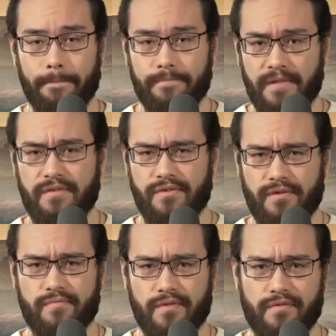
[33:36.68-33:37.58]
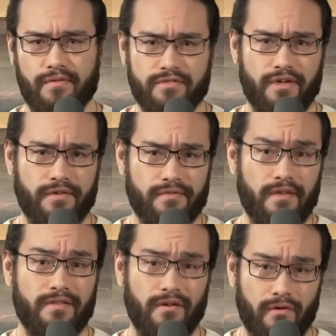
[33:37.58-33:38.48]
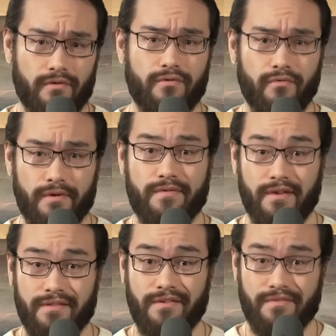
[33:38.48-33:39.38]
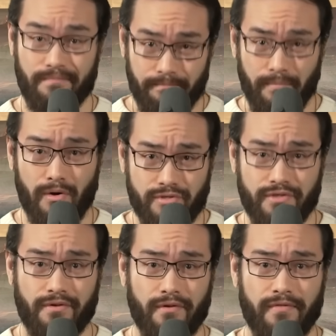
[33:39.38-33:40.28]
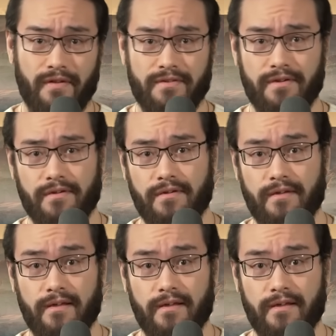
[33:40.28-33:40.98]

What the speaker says: this seems to suggest that the article is at least partially authentic.